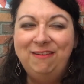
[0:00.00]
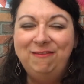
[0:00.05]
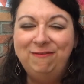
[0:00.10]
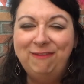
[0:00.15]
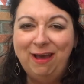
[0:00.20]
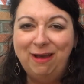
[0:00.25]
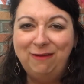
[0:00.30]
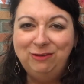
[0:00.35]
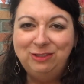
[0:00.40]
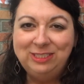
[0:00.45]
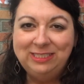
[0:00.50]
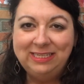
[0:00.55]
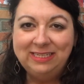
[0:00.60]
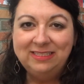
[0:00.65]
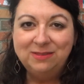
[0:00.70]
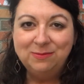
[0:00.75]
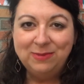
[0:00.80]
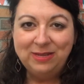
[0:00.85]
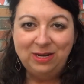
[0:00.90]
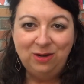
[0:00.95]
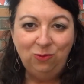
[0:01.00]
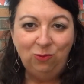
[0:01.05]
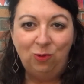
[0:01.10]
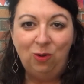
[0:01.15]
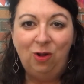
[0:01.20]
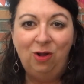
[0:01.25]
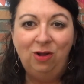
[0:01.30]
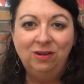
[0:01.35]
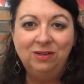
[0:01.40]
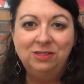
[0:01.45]
5 or 6 minute
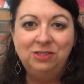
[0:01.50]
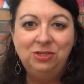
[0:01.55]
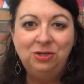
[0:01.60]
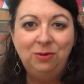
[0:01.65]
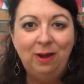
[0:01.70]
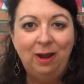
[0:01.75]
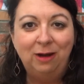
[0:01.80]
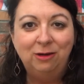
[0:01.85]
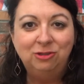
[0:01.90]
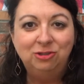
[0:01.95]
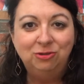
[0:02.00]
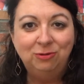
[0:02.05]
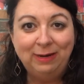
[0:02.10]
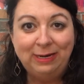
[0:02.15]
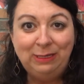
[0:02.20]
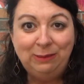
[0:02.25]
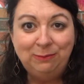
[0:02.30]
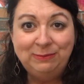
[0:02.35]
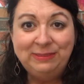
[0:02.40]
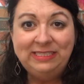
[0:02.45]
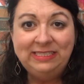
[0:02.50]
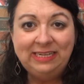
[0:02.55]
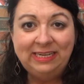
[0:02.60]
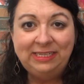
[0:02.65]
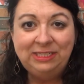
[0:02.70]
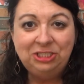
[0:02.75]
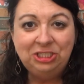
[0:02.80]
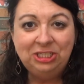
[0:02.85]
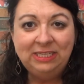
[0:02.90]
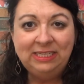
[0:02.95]
walk to our tram
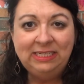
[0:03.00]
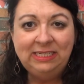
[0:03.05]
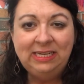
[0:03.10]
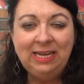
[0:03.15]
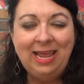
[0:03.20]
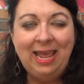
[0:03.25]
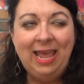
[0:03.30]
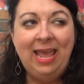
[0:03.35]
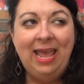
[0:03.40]
station,